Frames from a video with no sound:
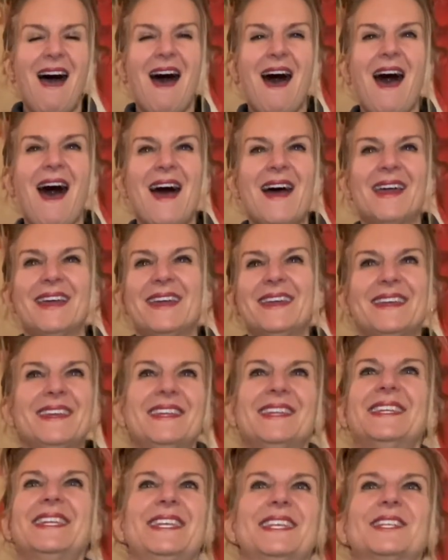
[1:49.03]
I
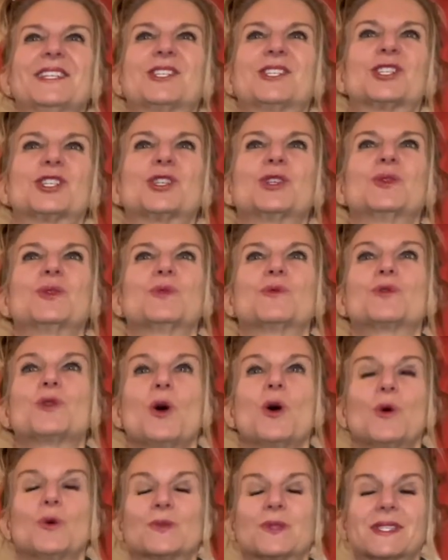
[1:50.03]
needed to
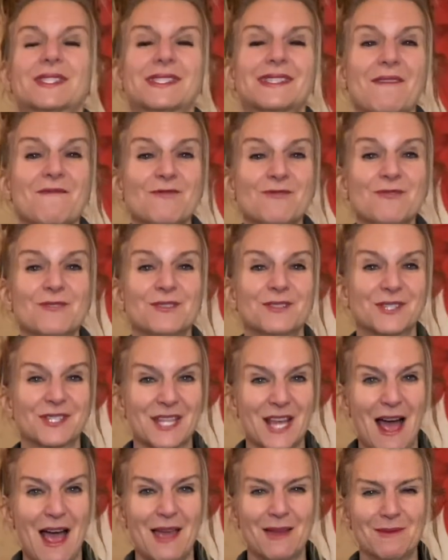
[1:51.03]
go several
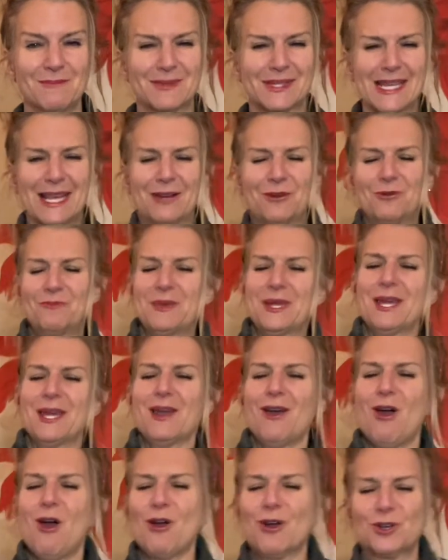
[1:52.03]
times, and it'd be
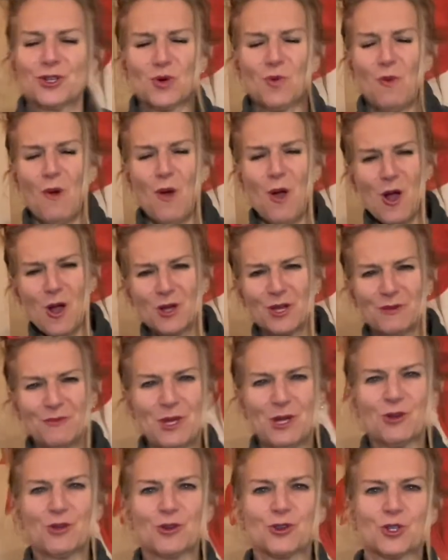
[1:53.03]
hard to walk, it'd be
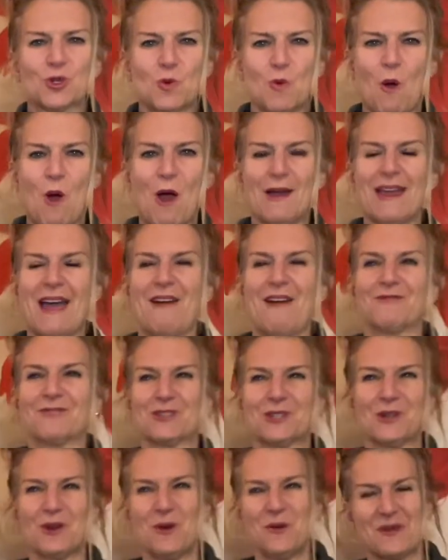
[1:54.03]
hurt to walk
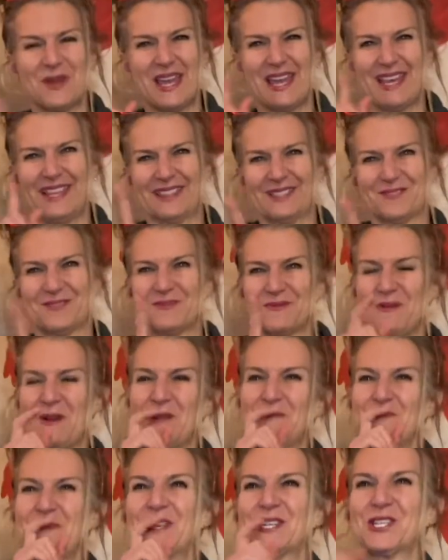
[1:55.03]
after. Okay, they're
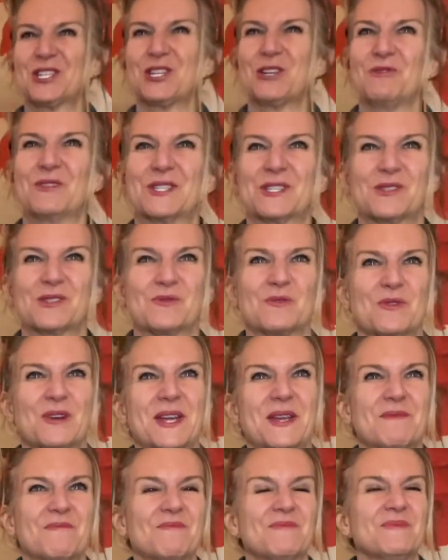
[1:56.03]
wanting me to share this
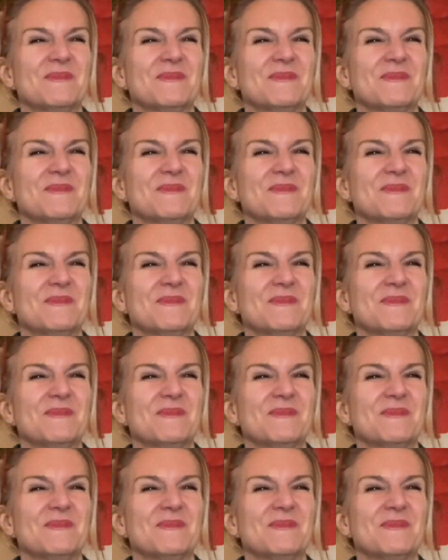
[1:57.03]
story.